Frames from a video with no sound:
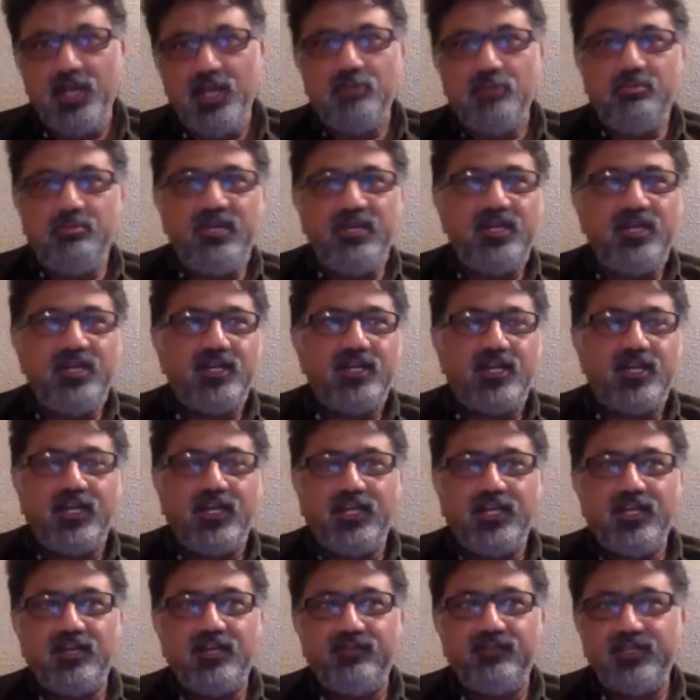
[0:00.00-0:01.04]
be it
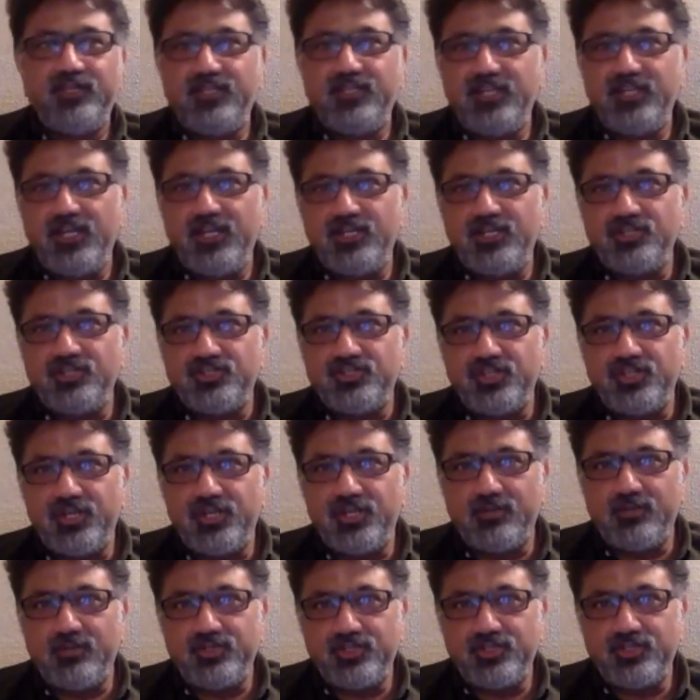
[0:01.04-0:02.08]
taking away the agency
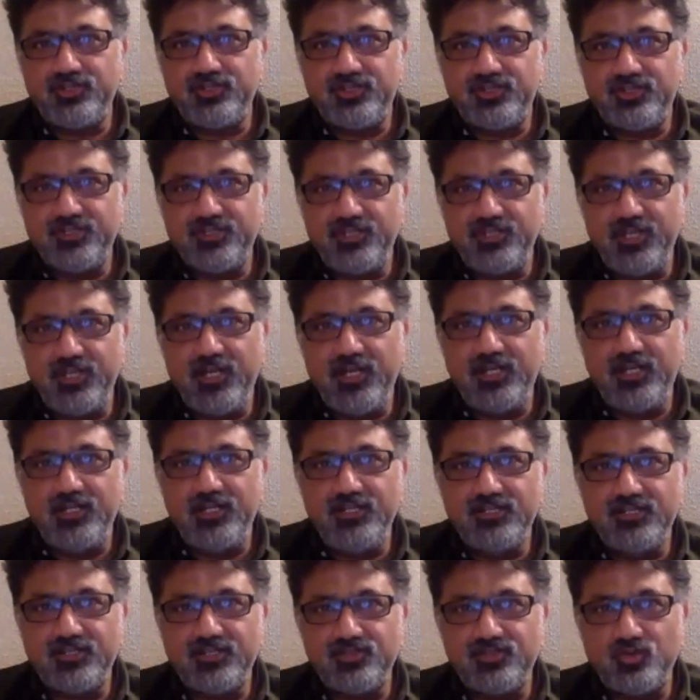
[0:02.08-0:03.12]
commissions in the 80s
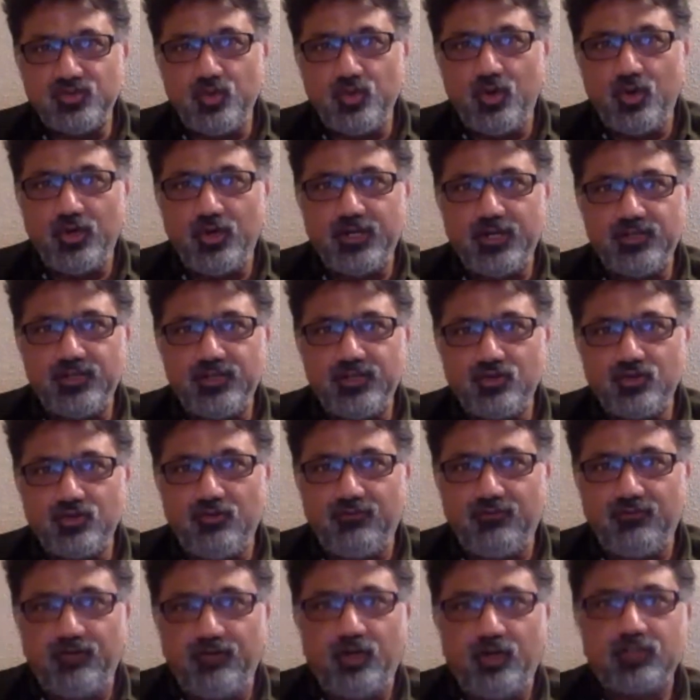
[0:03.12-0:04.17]
and so on and so
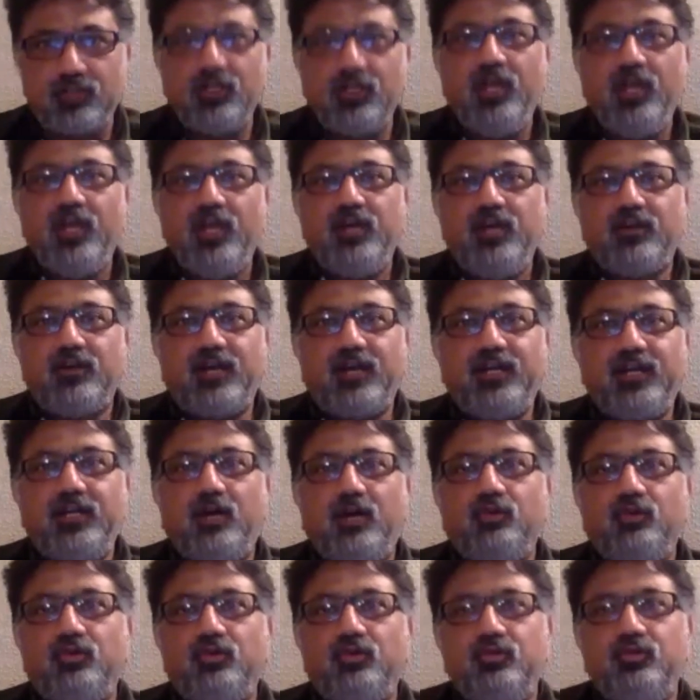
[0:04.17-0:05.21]
forth, right
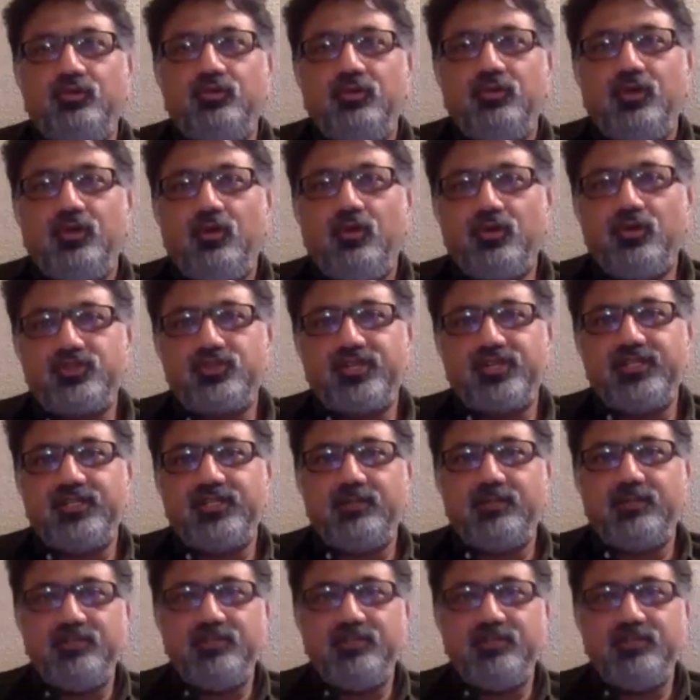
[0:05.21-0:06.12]
down to hosting them in